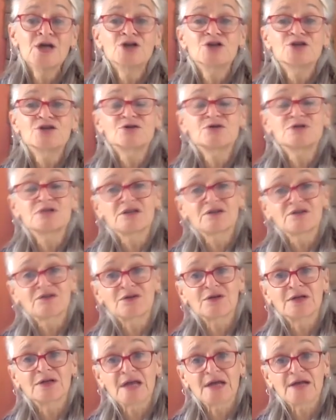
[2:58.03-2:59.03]
to
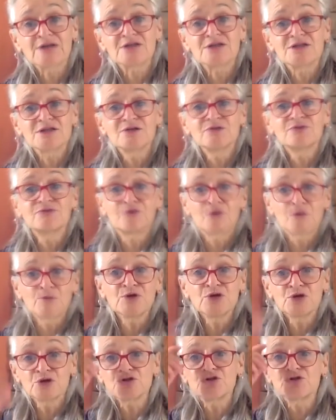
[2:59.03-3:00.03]
disconnect you from
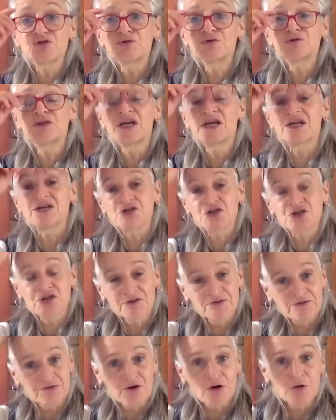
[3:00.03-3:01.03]
your true
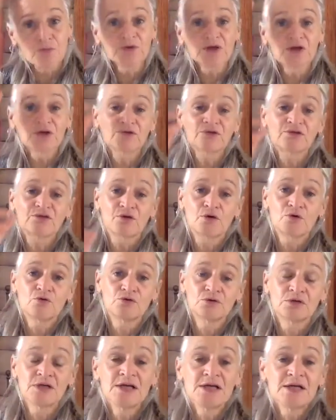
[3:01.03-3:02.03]
nature, from your
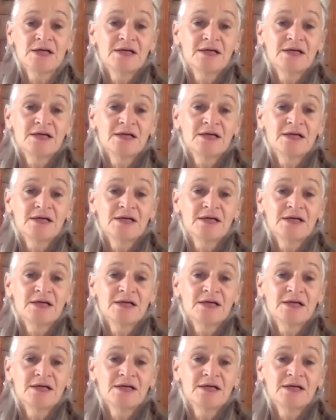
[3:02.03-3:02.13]
soul,